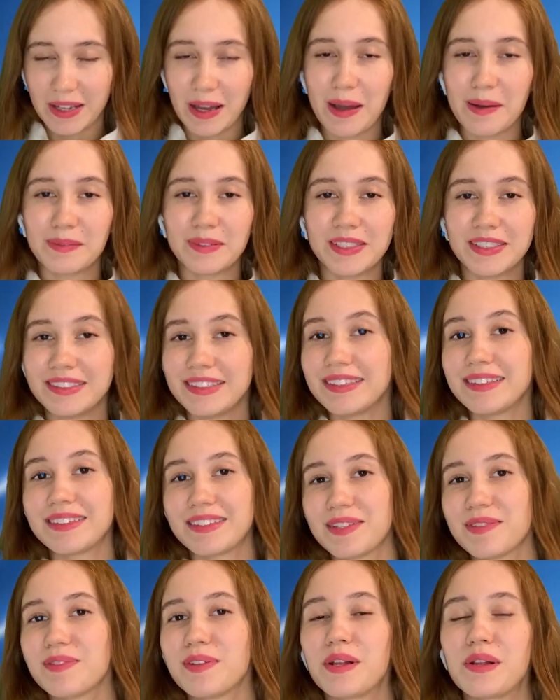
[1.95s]
I'm Lillian.
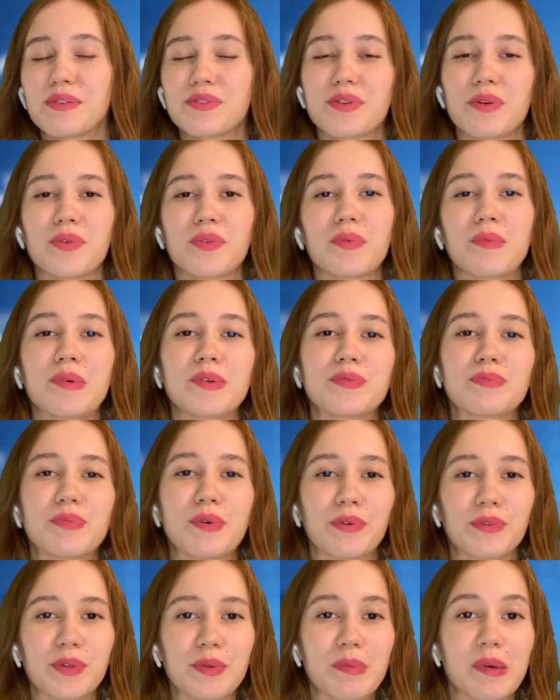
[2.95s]
This is also the most
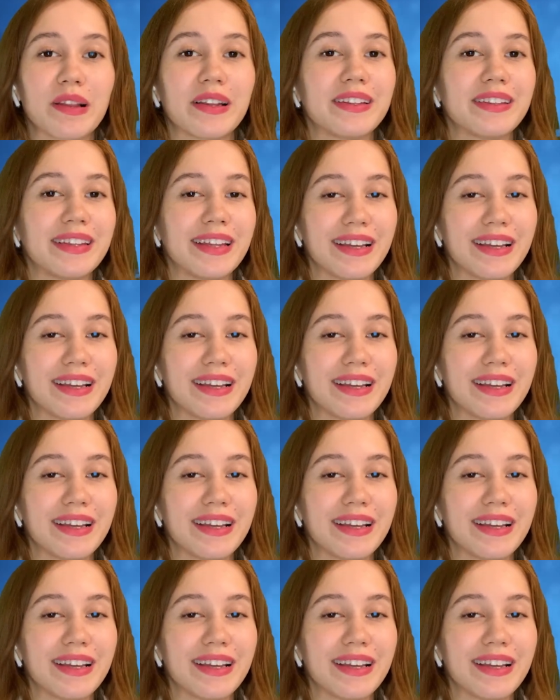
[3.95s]
profitable and